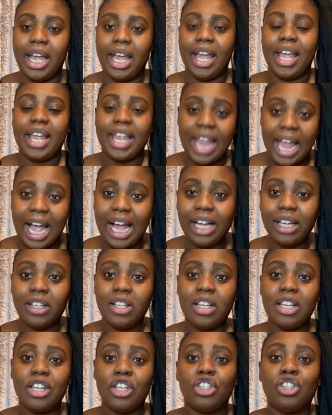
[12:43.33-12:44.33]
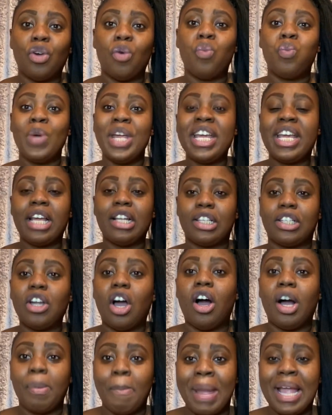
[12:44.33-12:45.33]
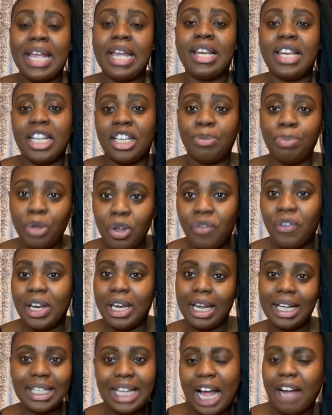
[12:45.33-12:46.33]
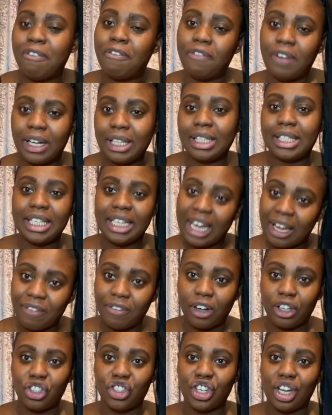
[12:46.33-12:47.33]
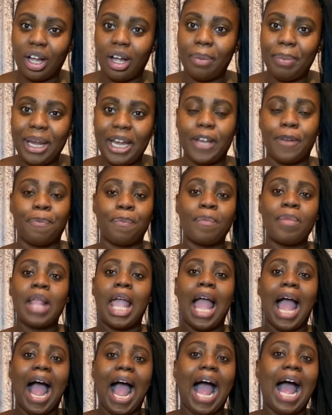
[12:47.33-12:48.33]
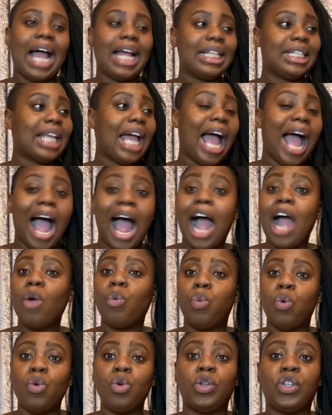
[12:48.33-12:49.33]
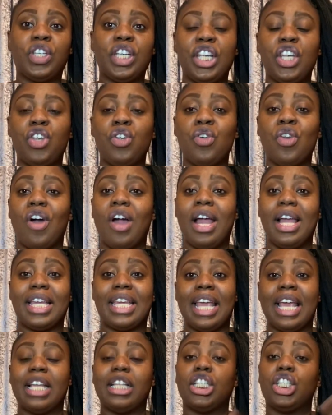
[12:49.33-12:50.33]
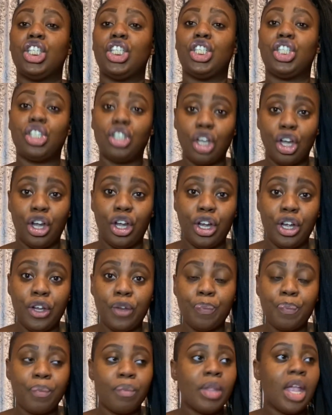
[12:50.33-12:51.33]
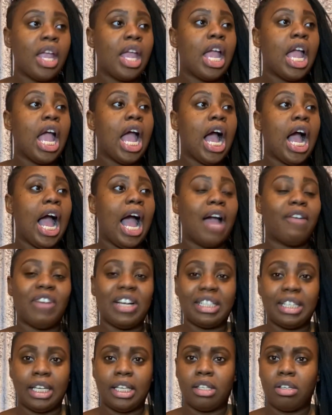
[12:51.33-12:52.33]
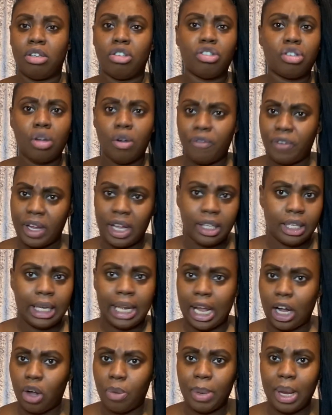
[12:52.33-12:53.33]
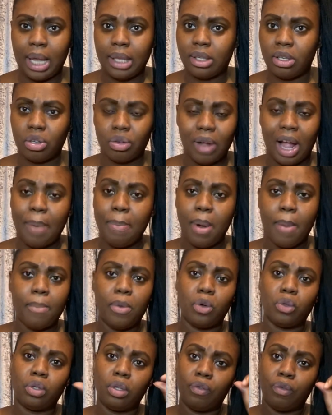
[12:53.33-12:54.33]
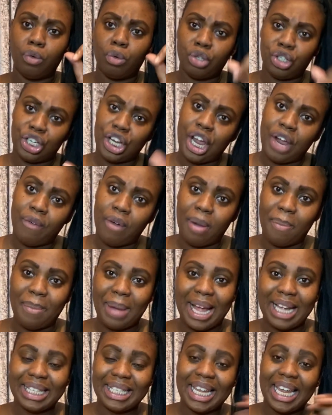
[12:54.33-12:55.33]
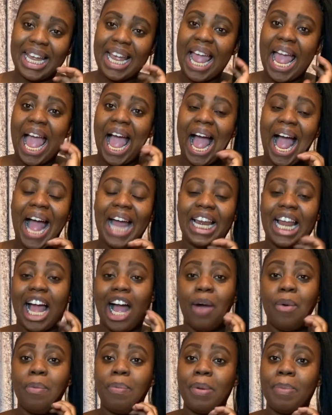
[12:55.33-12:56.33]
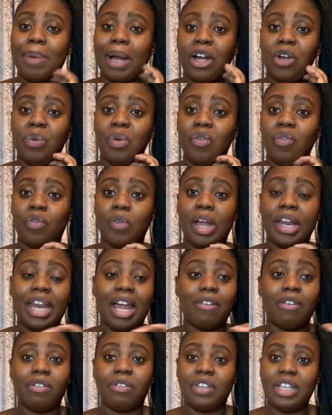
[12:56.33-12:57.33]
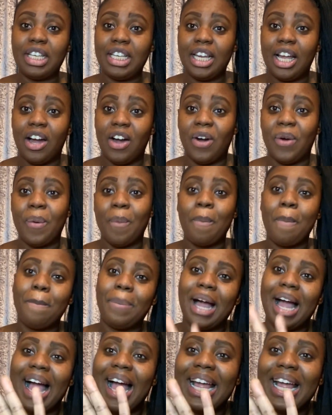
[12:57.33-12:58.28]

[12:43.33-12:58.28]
yeah so we can start making this moving let's have fun together do you know what i mean and i will see you lot again soon as i said don't forget to like comment and subscribe most of all share up my thing and i will be back with another video bye